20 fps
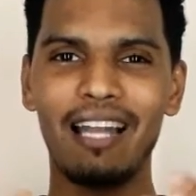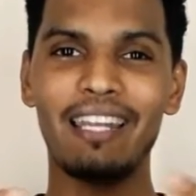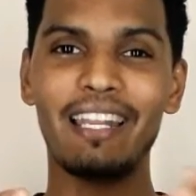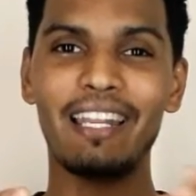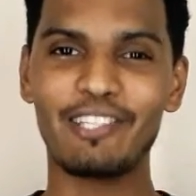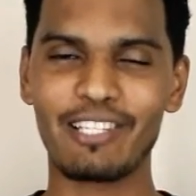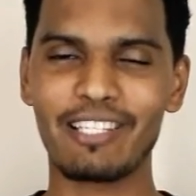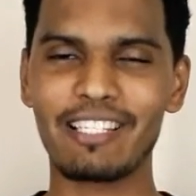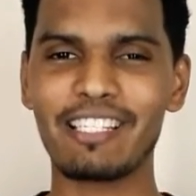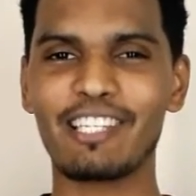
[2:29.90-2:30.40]

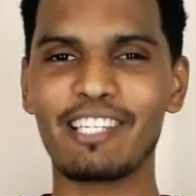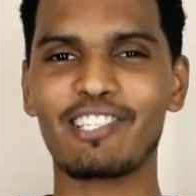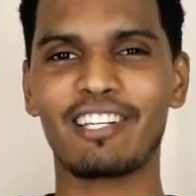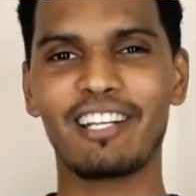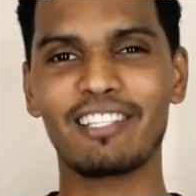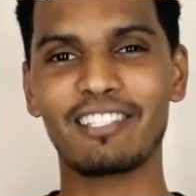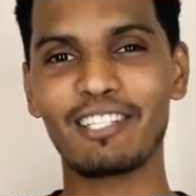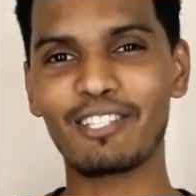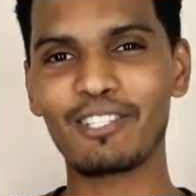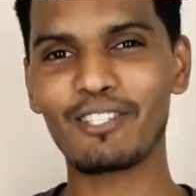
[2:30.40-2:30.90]
legislation
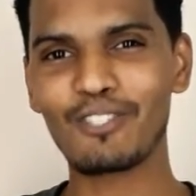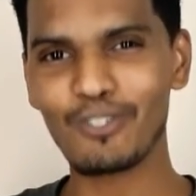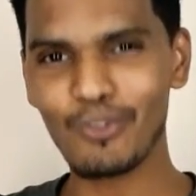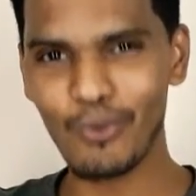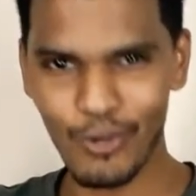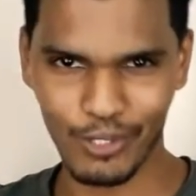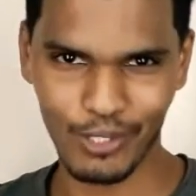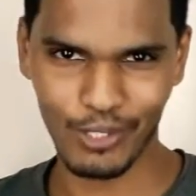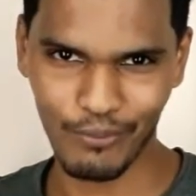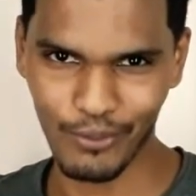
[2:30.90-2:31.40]
as a
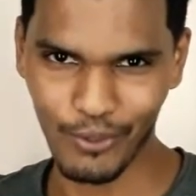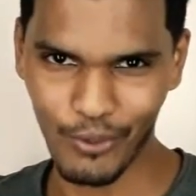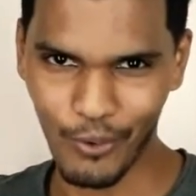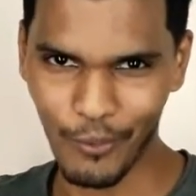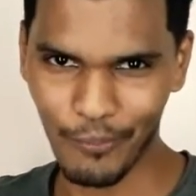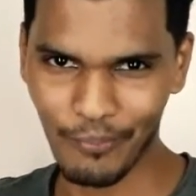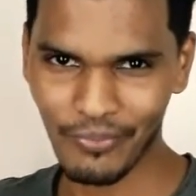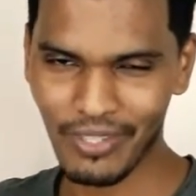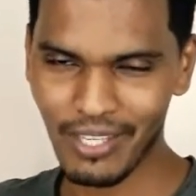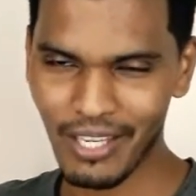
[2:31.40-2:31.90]
source of law.
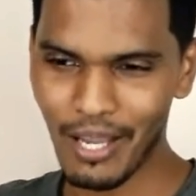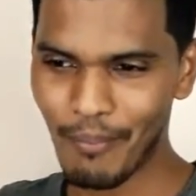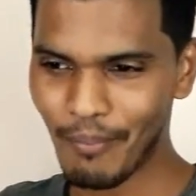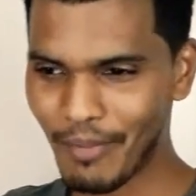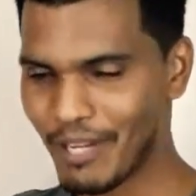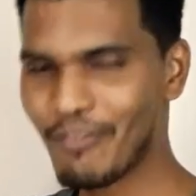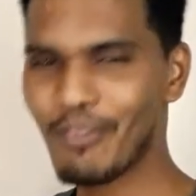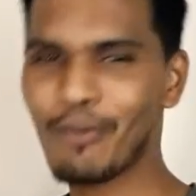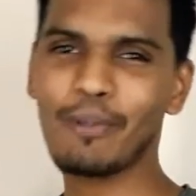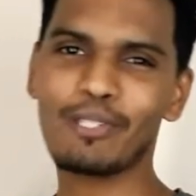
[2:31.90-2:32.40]

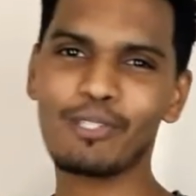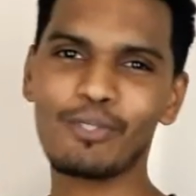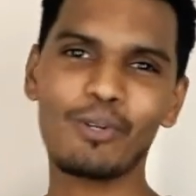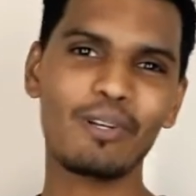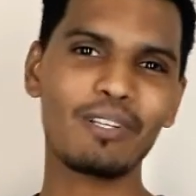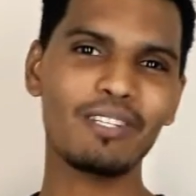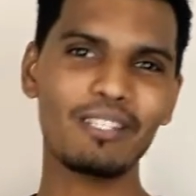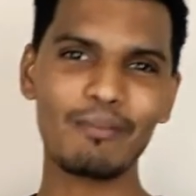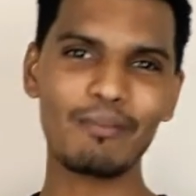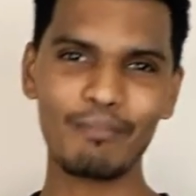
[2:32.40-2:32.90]
But if you were to do
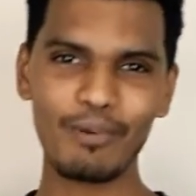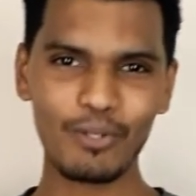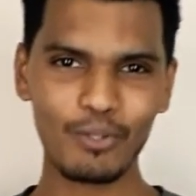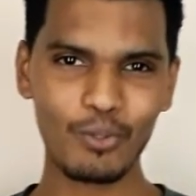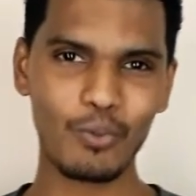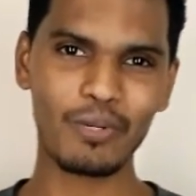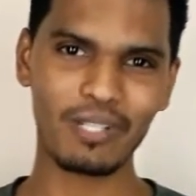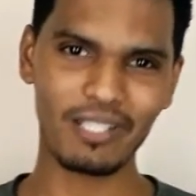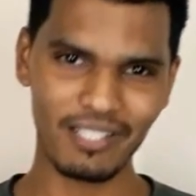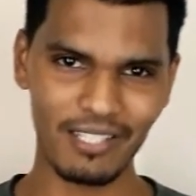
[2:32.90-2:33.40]
a simple
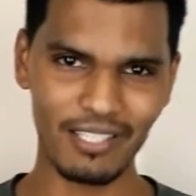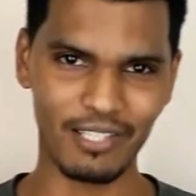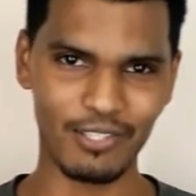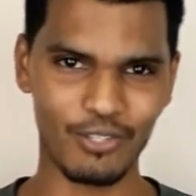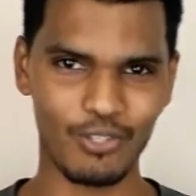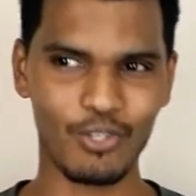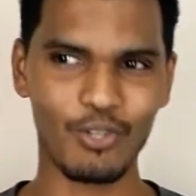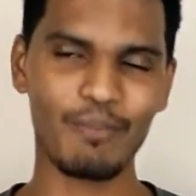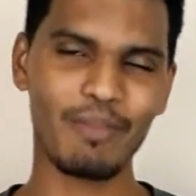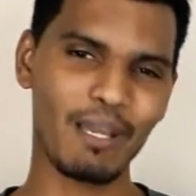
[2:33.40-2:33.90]
Google search,
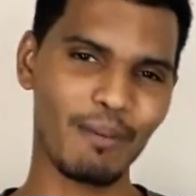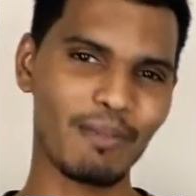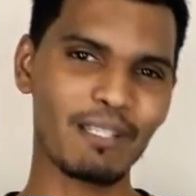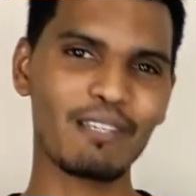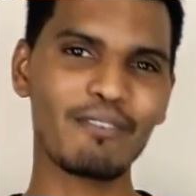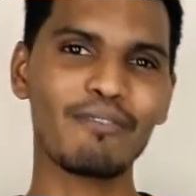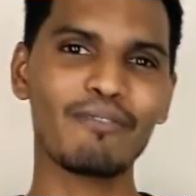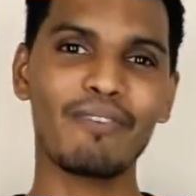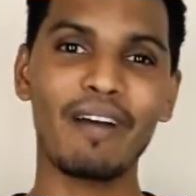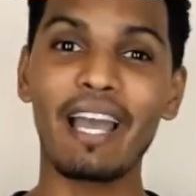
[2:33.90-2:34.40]
you'll be able to
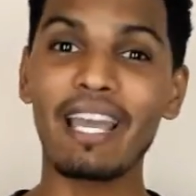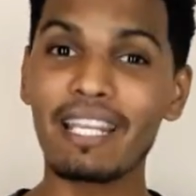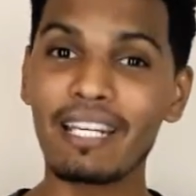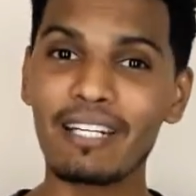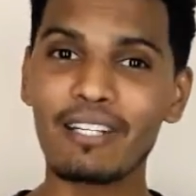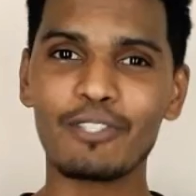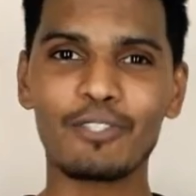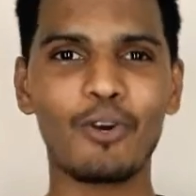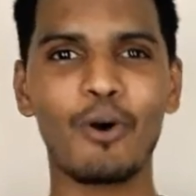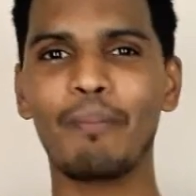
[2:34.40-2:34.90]
find
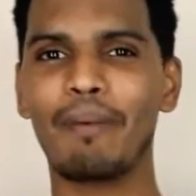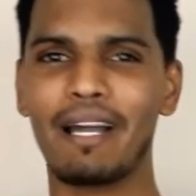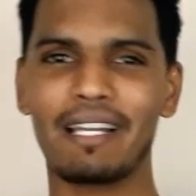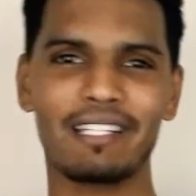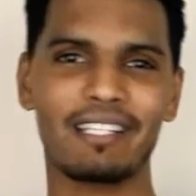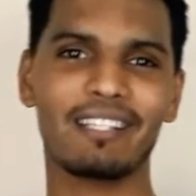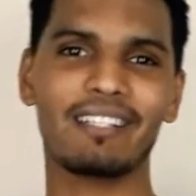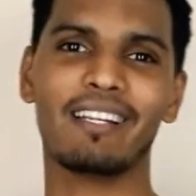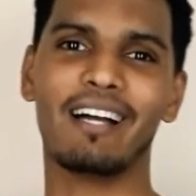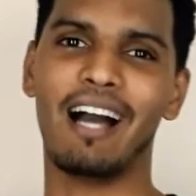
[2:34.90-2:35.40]
your
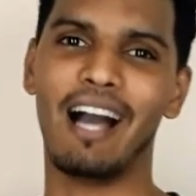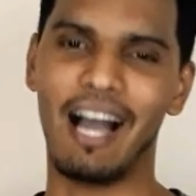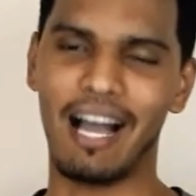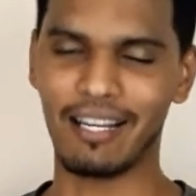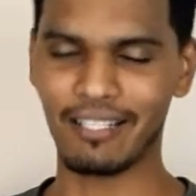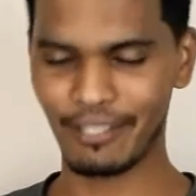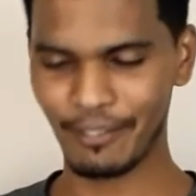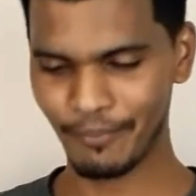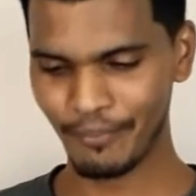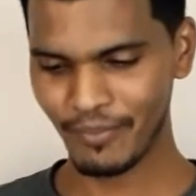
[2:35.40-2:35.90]
particular
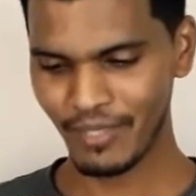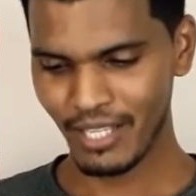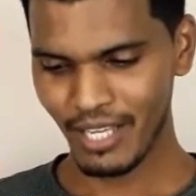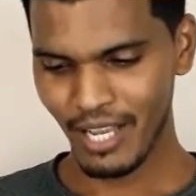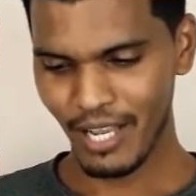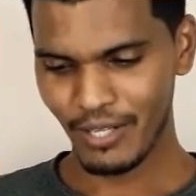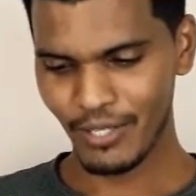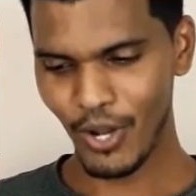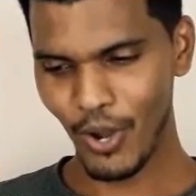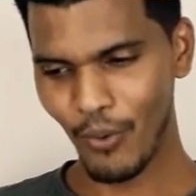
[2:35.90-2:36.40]
act.
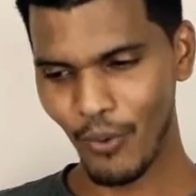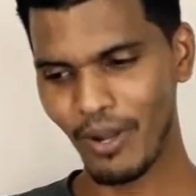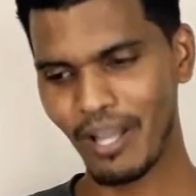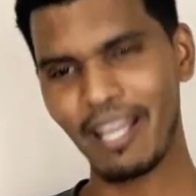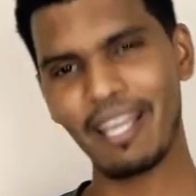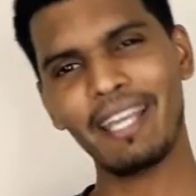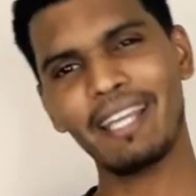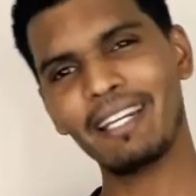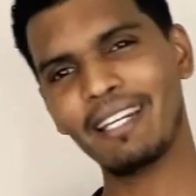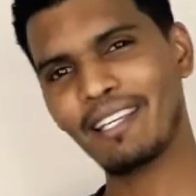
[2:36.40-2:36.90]
Now,
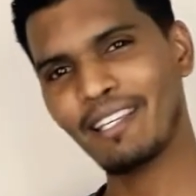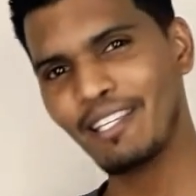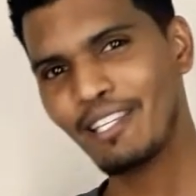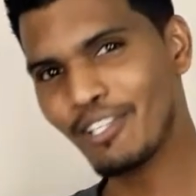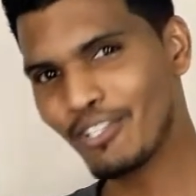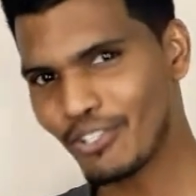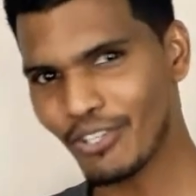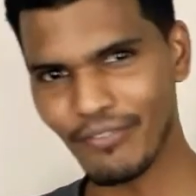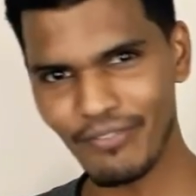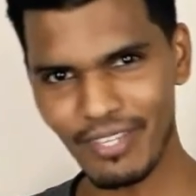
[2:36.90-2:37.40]
in
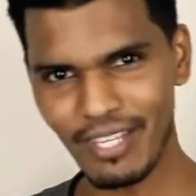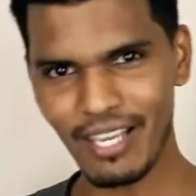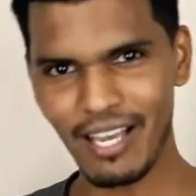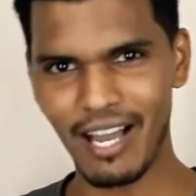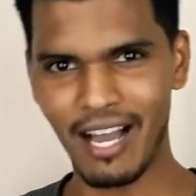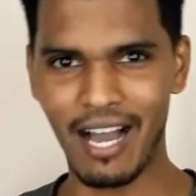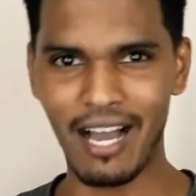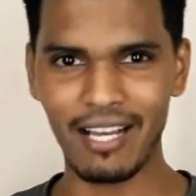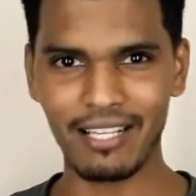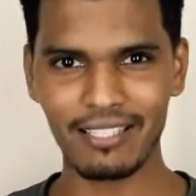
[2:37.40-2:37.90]
each of the
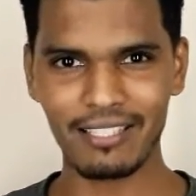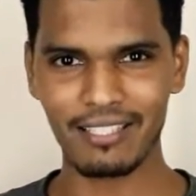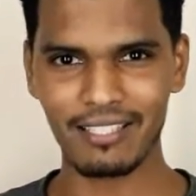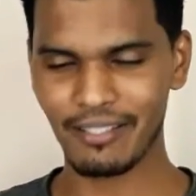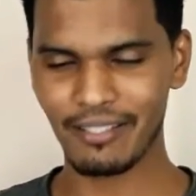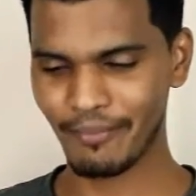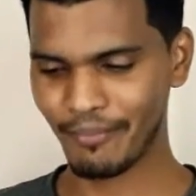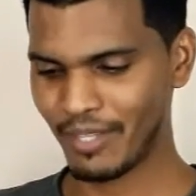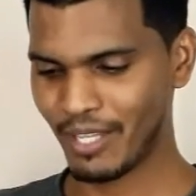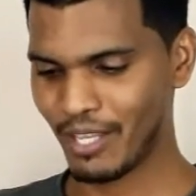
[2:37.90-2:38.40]
acts,
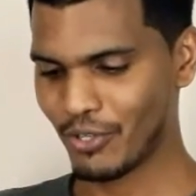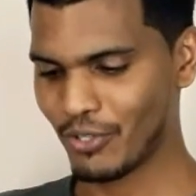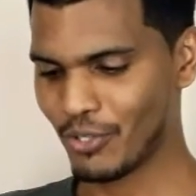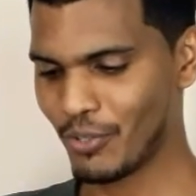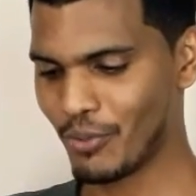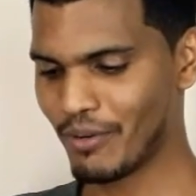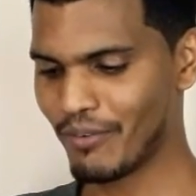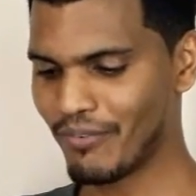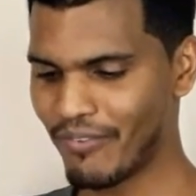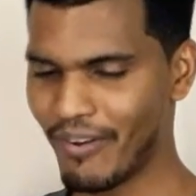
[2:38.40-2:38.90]
you
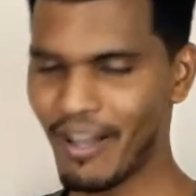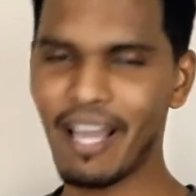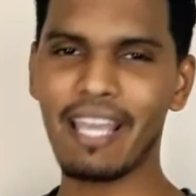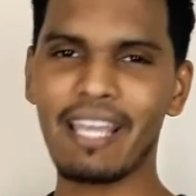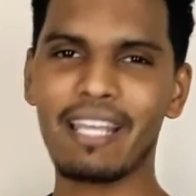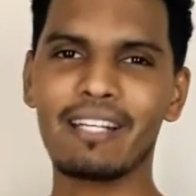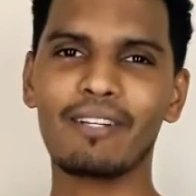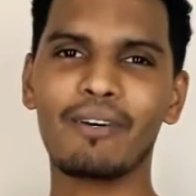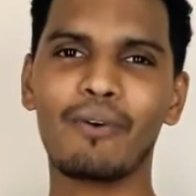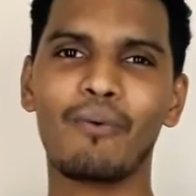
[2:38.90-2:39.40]
would
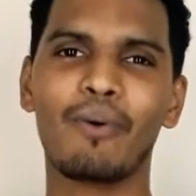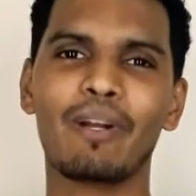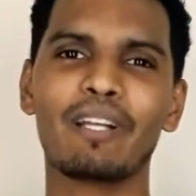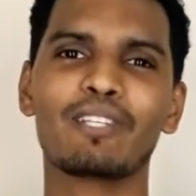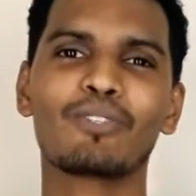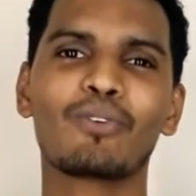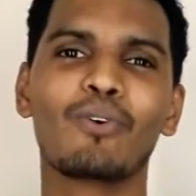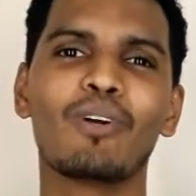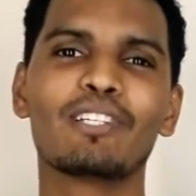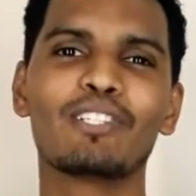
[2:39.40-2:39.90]
find what is
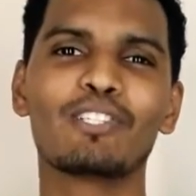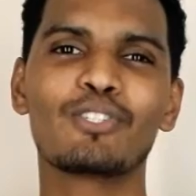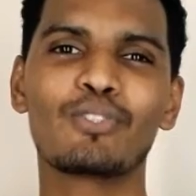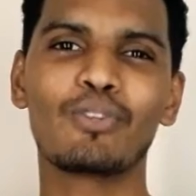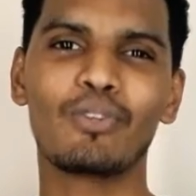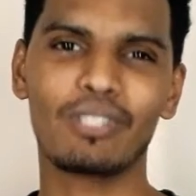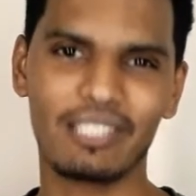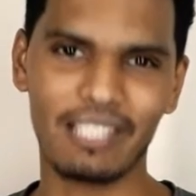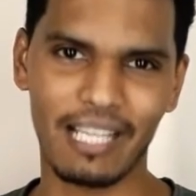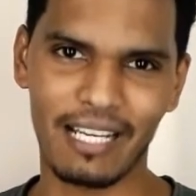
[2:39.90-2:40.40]
called a
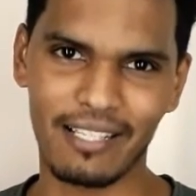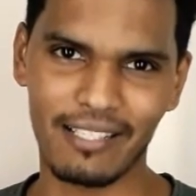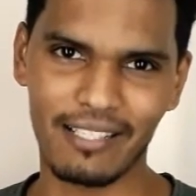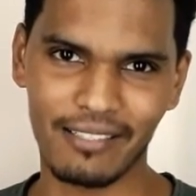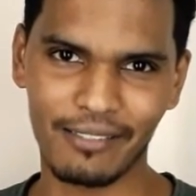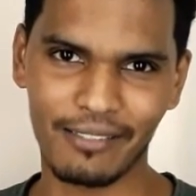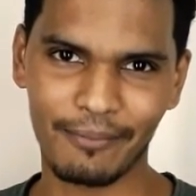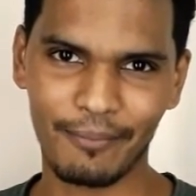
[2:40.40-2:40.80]
short title.